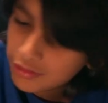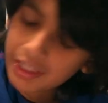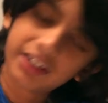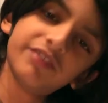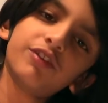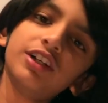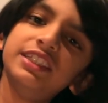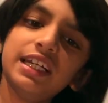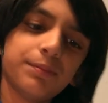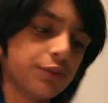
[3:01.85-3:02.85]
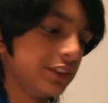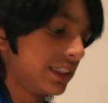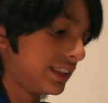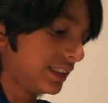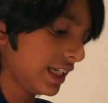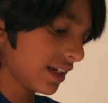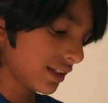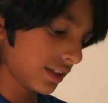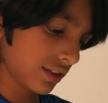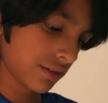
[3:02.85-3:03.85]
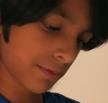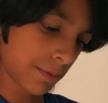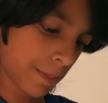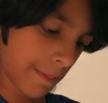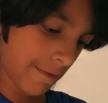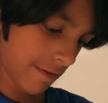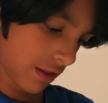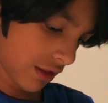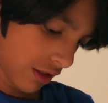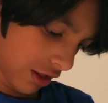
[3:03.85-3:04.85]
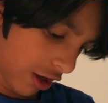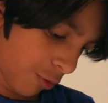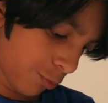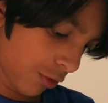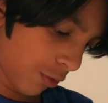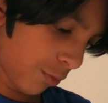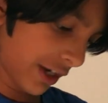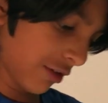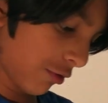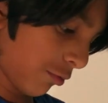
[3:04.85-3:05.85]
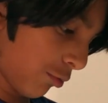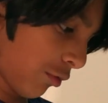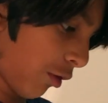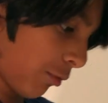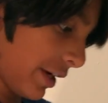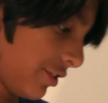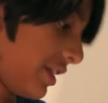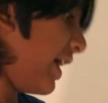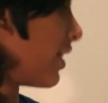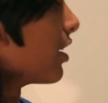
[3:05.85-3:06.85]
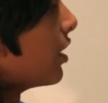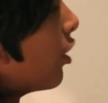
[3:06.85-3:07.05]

like for example, the 6, when you take